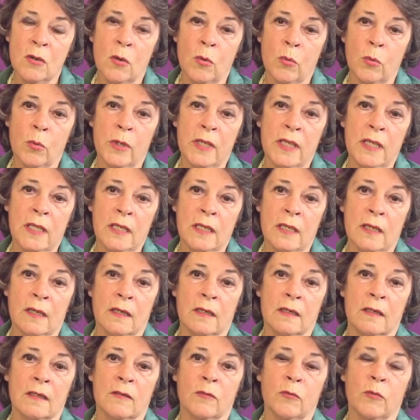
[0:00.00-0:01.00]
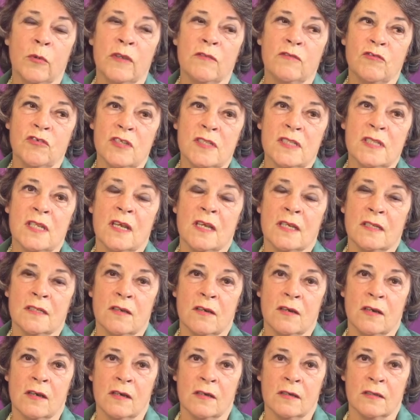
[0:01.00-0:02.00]
we've just had
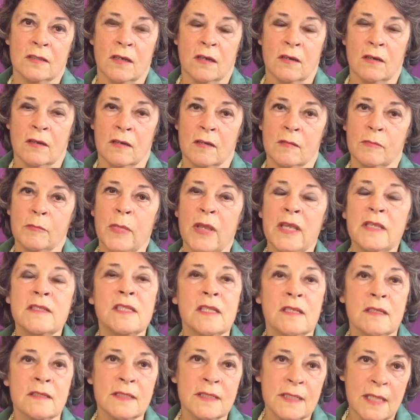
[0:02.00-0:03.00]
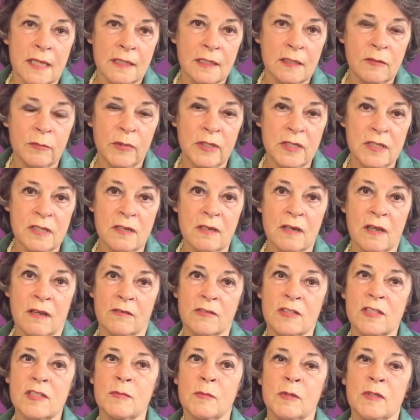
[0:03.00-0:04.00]
our basic settlement
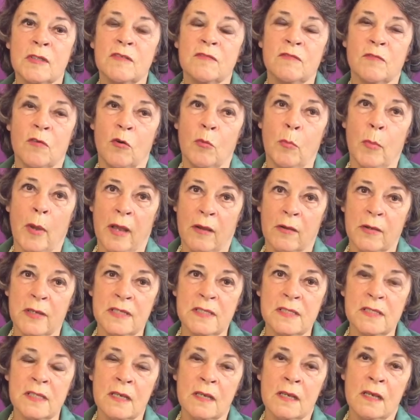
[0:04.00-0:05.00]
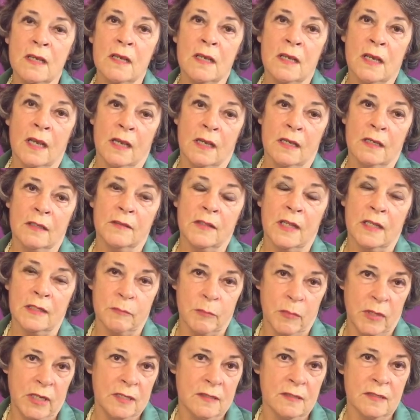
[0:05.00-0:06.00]
announcement for Powys, and that
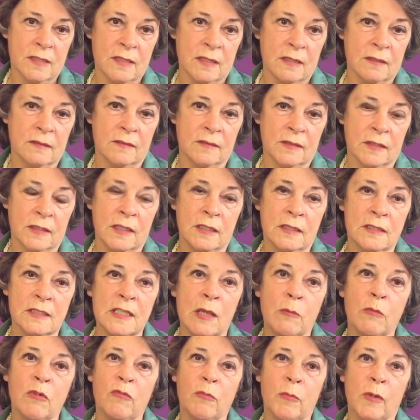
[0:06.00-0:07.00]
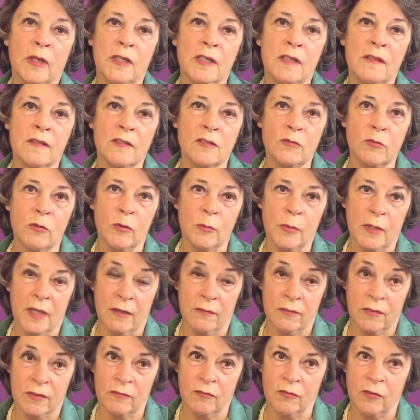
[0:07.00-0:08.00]
means that the sum of money that we'll be
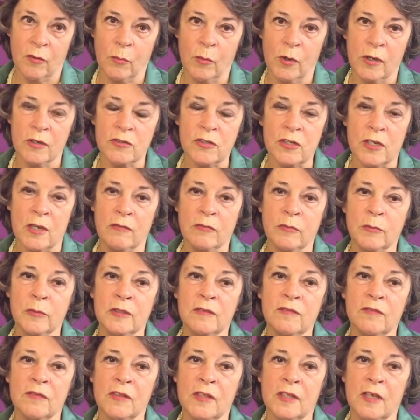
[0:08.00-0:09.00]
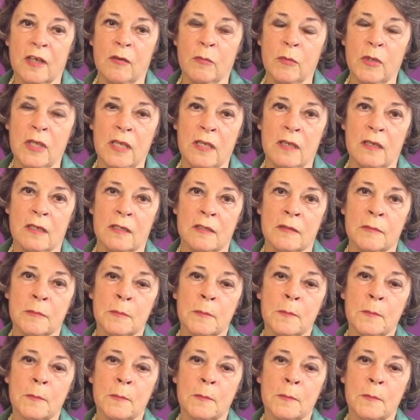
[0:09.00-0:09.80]
having from Welsh Government for the coming year,